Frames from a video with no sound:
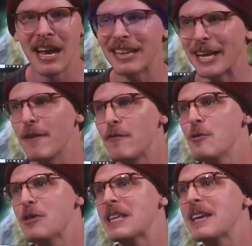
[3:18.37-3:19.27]
Like, if
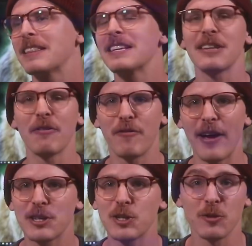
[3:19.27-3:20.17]
you think this
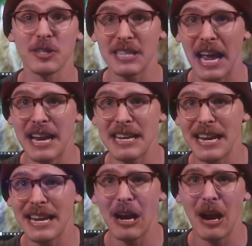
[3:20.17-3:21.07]
affects your
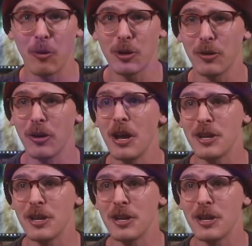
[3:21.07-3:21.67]
standing or your